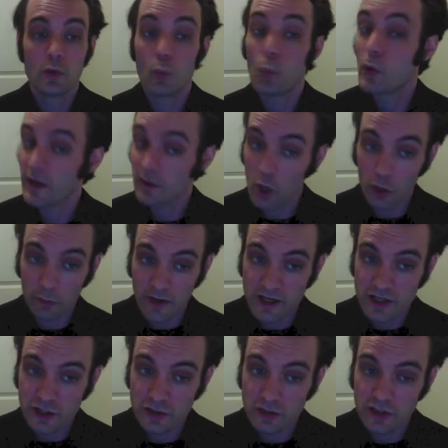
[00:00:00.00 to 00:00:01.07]
when
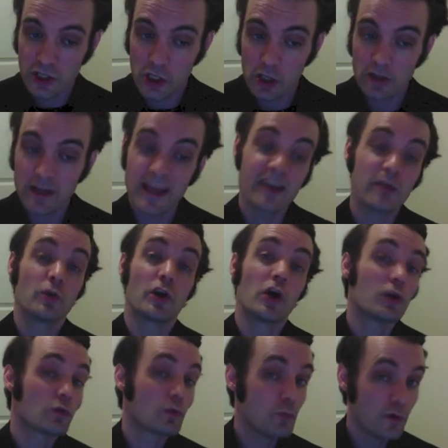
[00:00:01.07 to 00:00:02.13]
onRegister is called and when
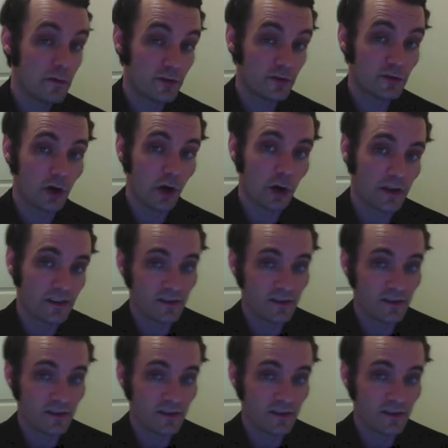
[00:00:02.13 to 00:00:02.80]
onRemove is called.